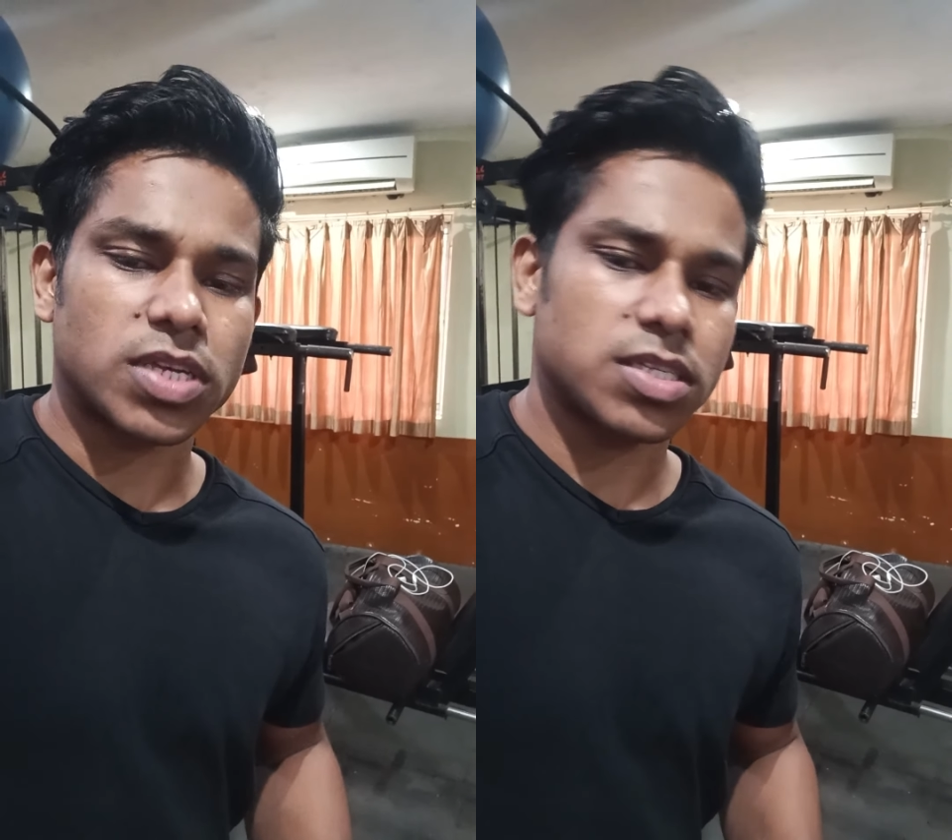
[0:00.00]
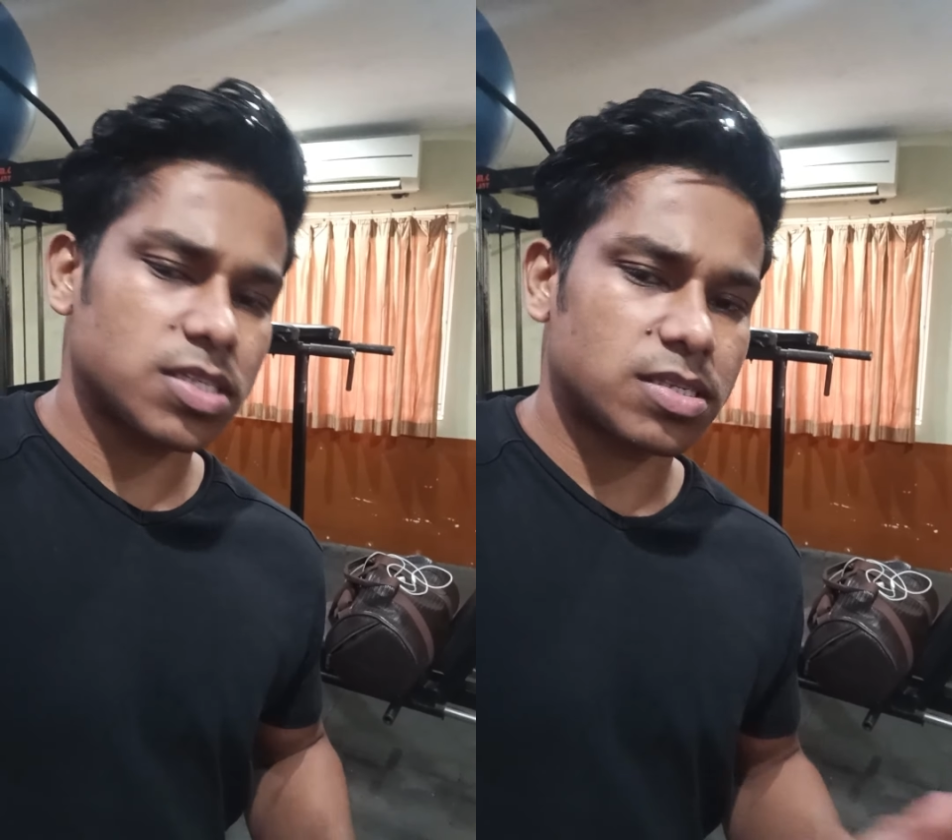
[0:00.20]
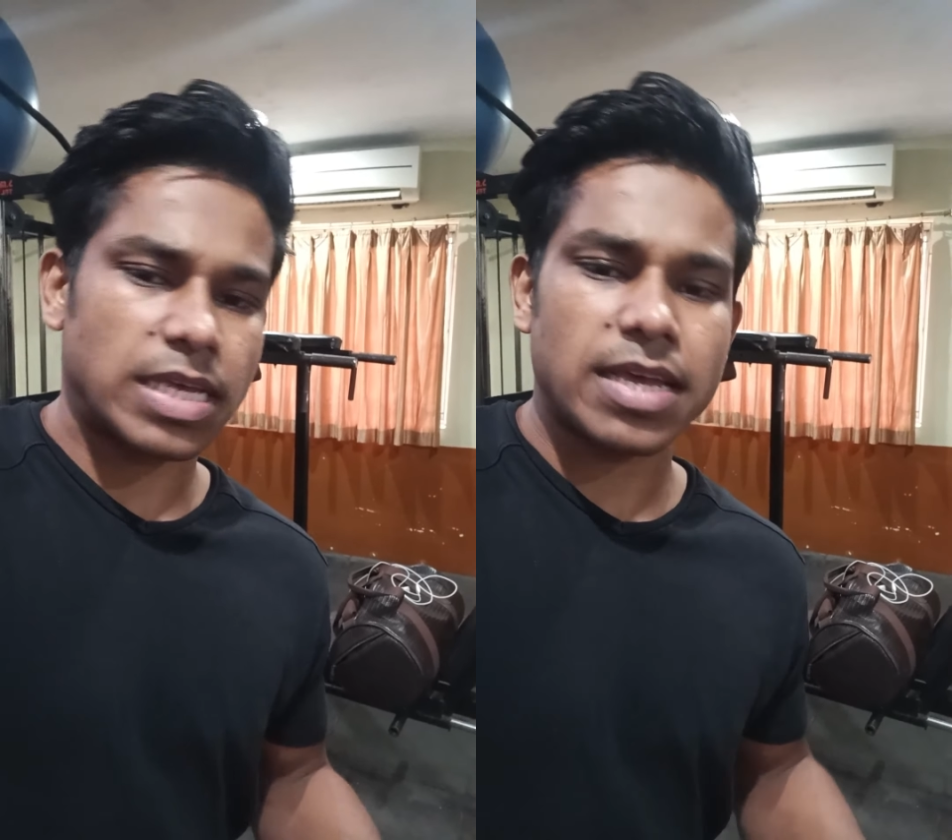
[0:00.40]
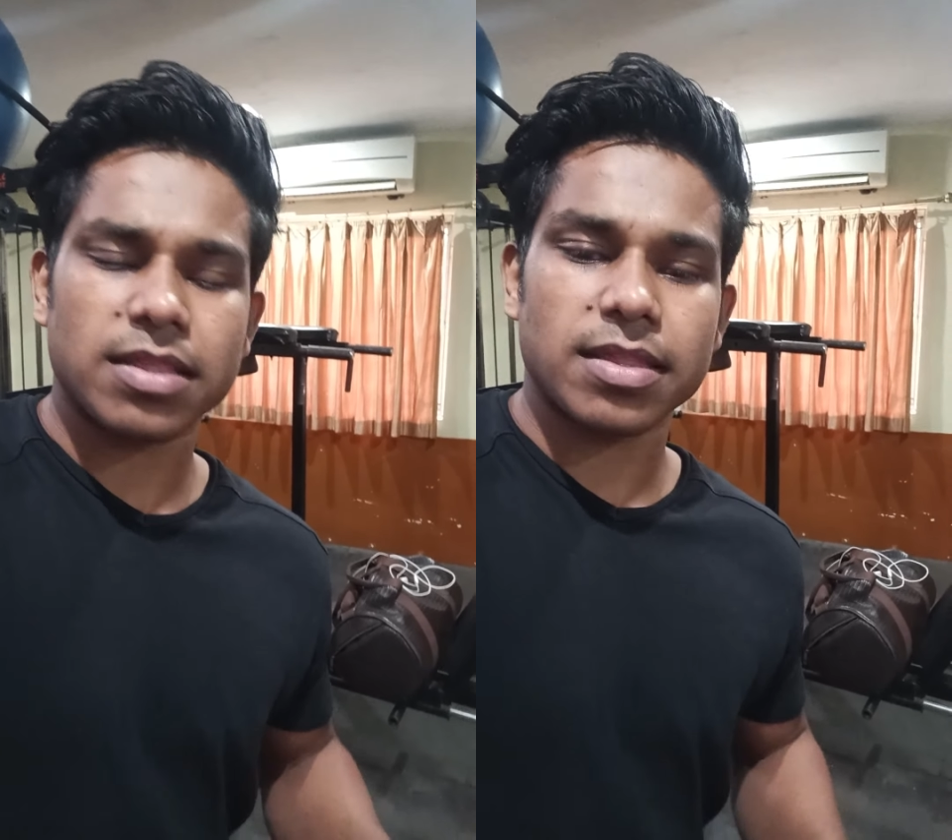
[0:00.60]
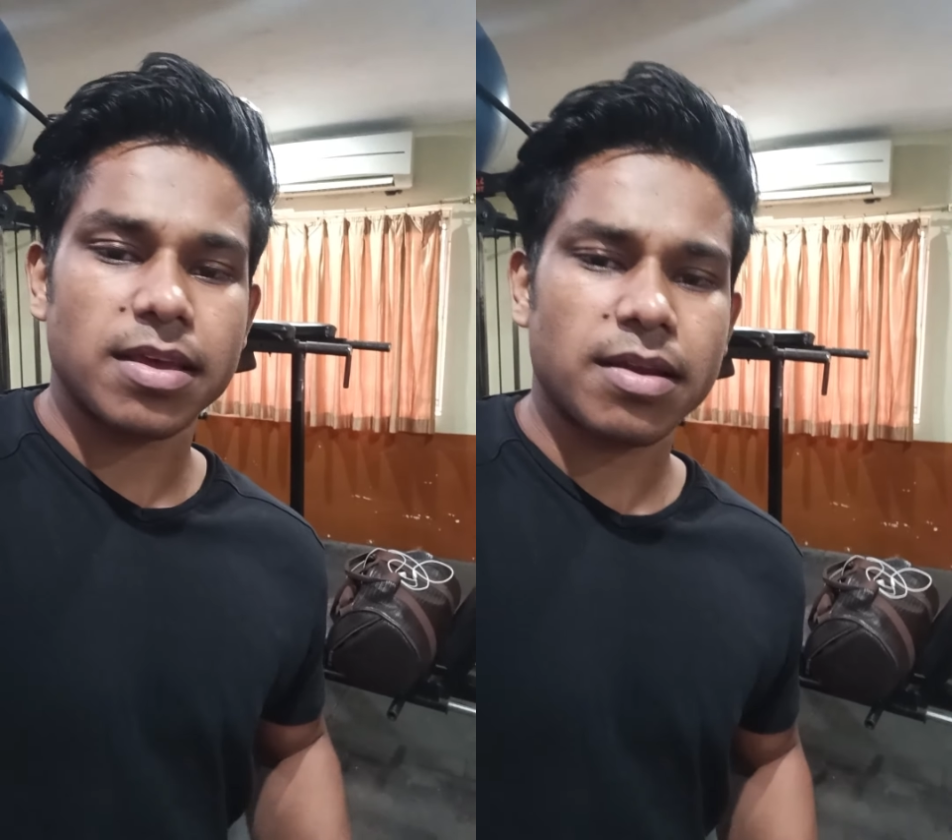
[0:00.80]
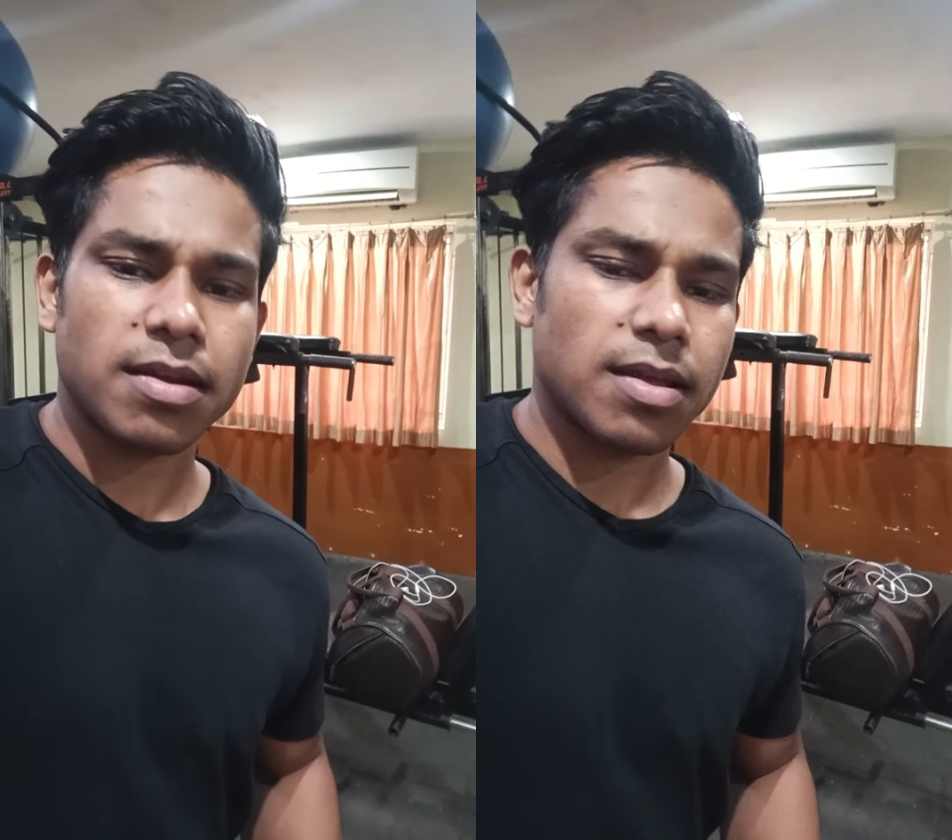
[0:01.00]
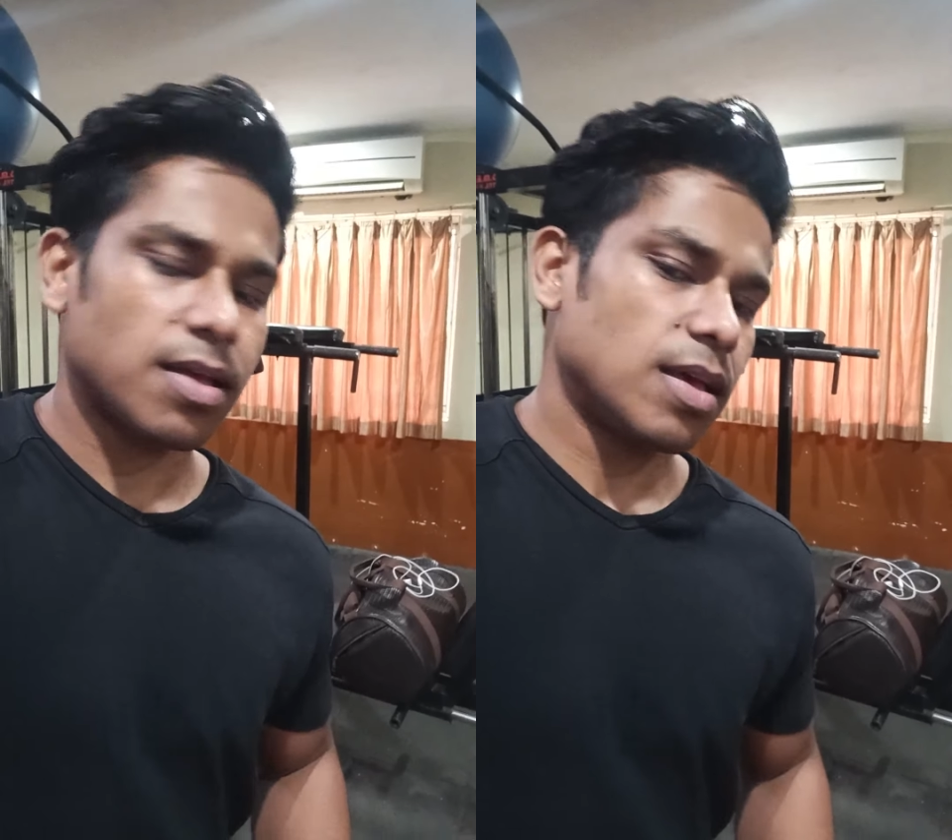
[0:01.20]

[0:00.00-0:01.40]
say, just say in there